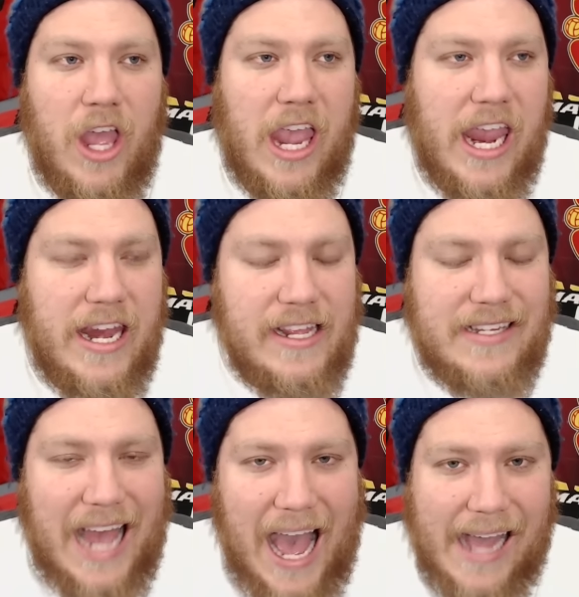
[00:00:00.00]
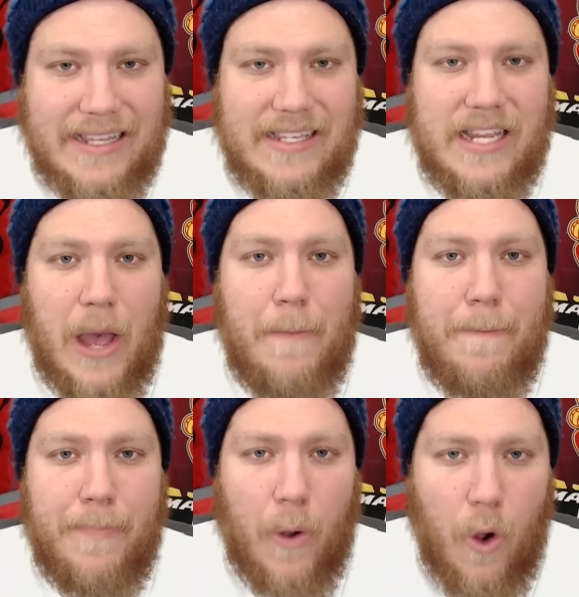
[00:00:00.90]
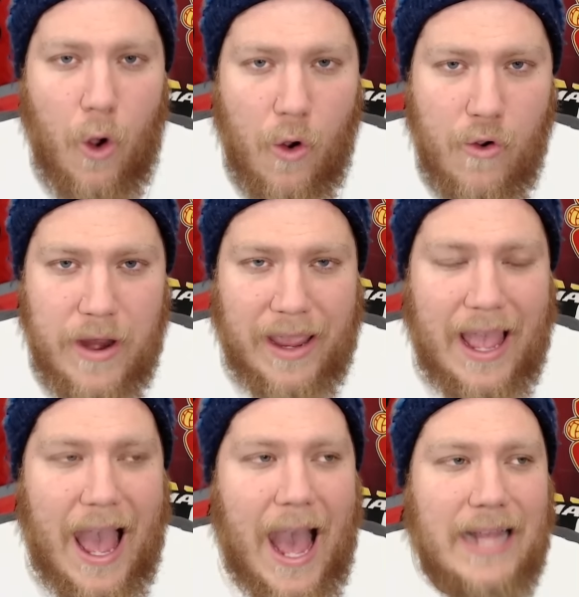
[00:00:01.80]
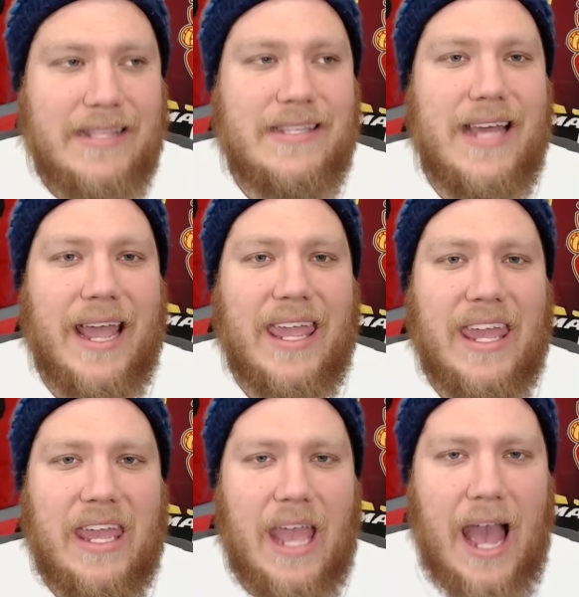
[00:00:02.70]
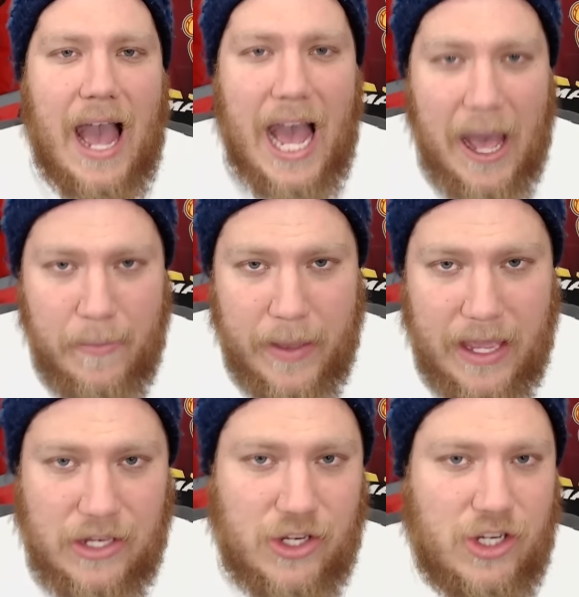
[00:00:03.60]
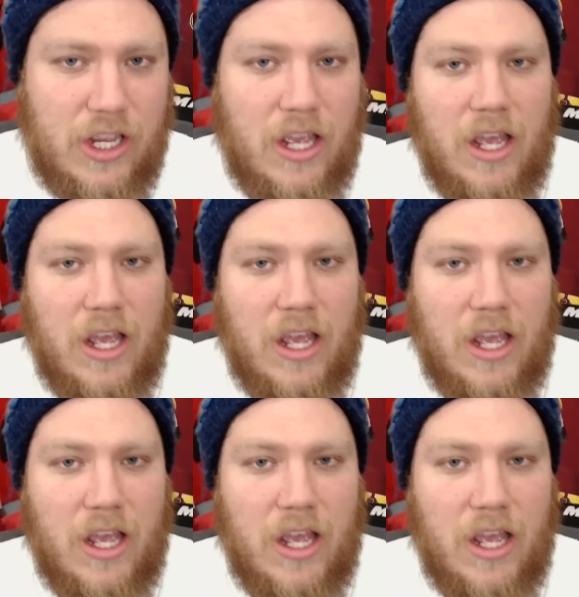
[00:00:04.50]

It is utter boring, utter garbage.